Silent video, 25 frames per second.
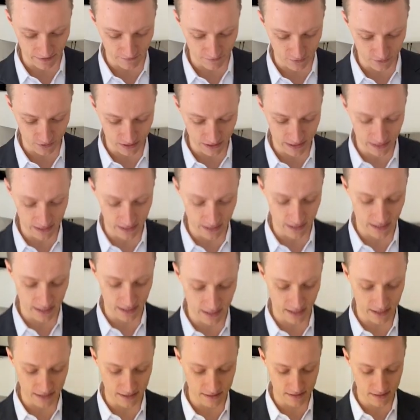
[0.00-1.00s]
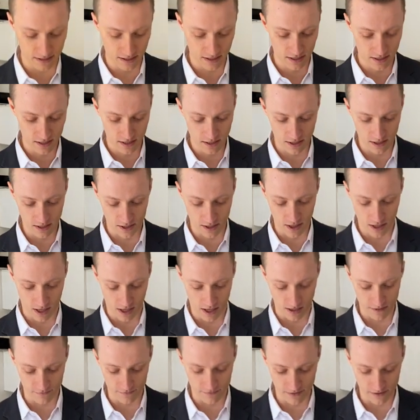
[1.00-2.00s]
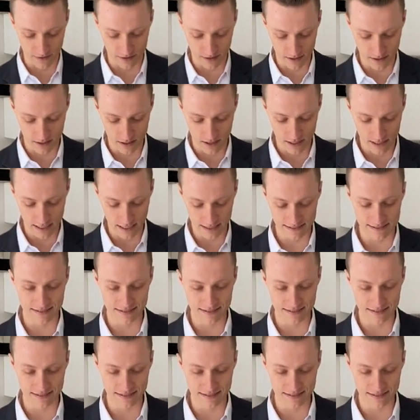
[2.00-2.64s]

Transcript: If you lean it against a coffee, it